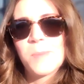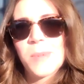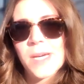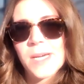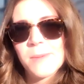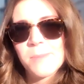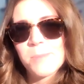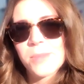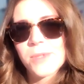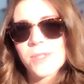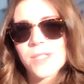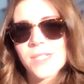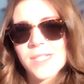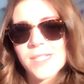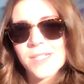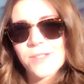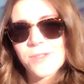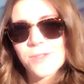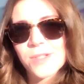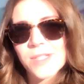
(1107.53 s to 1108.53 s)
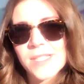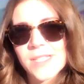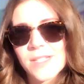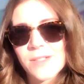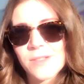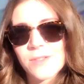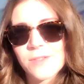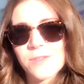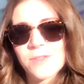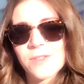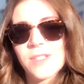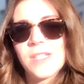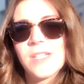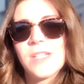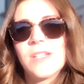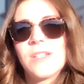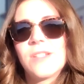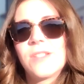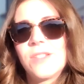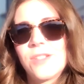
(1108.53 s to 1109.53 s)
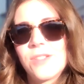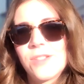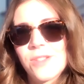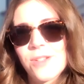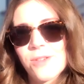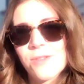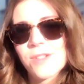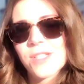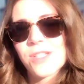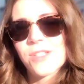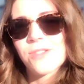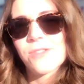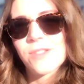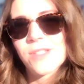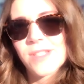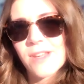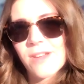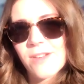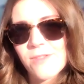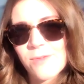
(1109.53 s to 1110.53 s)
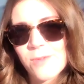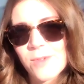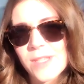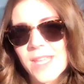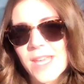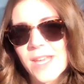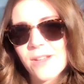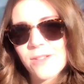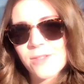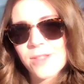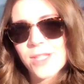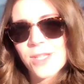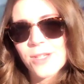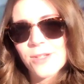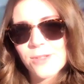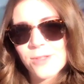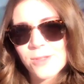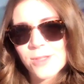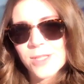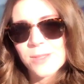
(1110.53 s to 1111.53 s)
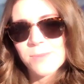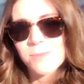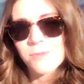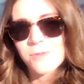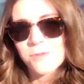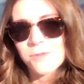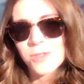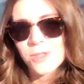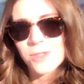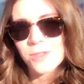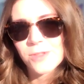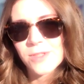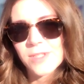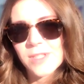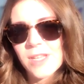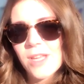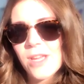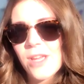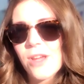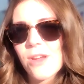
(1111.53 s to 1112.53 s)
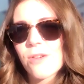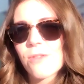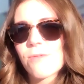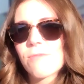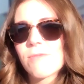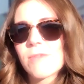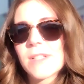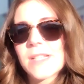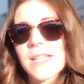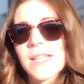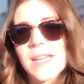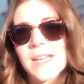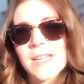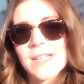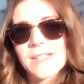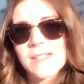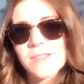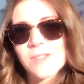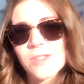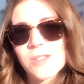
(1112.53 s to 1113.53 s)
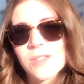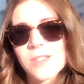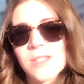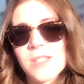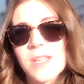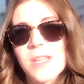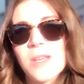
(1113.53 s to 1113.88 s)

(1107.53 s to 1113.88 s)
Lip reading: Pamper yourself. Nourish yourself with healthy, wholesome food. Relax.